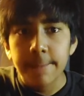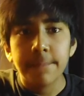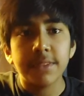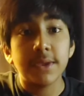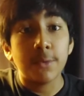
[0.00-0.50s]

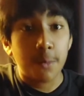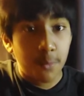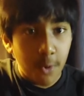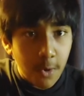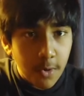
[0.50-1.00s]
But they were
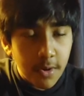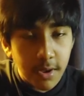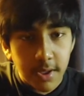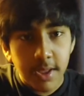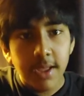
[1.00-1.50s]
wrong,
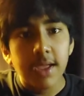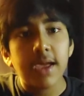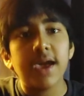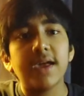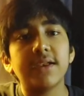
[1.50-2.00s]

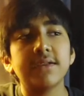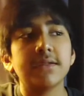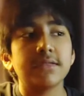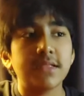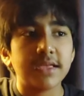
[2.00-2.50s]
and
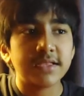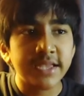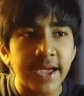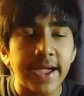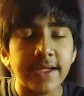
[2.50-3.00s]
they
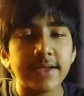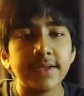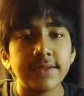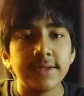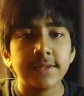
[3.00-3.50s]
attacked
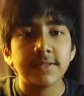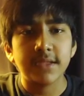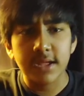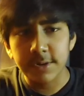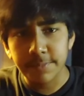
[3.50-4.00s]

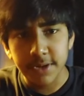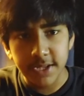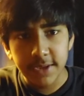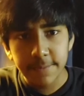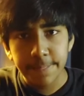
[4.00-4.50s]

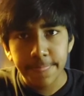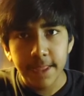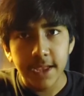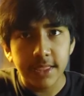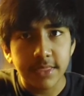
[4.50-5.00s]
Gallipoli.
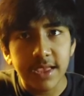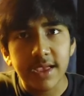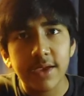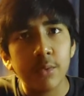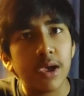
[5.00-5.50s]
And
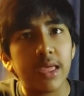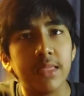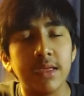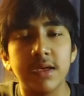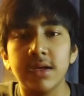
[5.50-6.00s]
there were
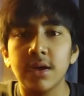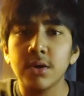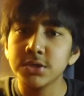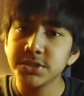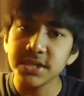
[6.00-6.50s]
the
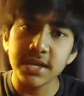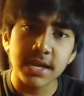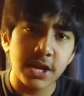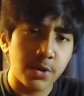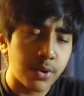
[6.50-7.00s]
Aussie
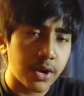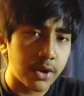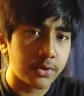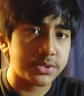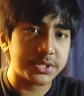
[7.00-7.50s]

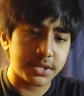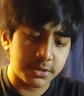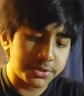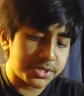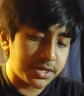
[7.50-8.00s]
heroes, the
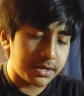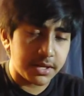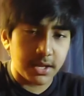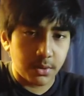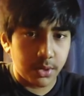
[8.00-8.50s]
New Zealand
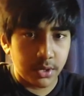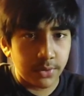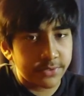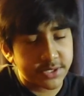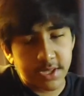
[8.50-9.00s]

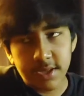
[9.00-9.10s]
heroes,